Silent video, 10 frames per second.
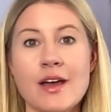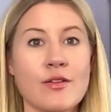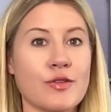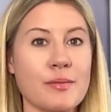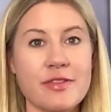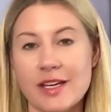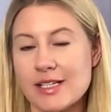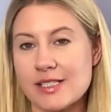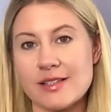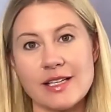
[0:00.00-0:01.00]
from thing
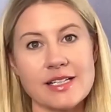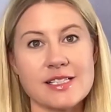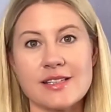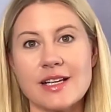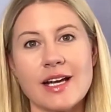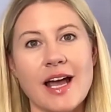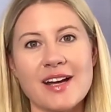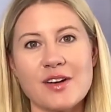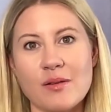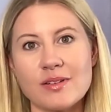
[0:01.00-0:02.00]
to thing to thing and
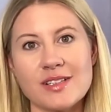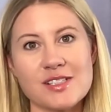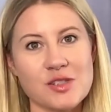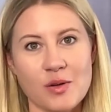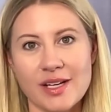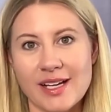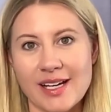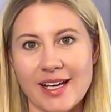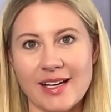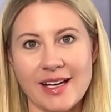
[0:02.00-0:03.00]
not really soaking it
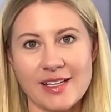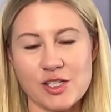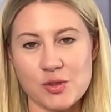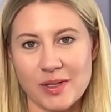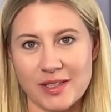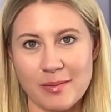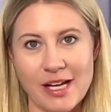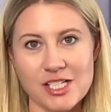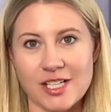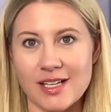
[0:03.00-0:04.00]
in and enjoying the
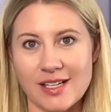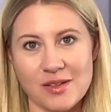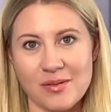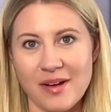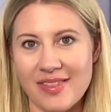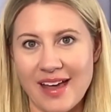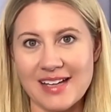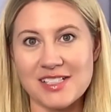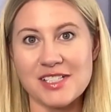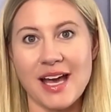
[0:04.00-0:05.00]
magic, and I don't want that to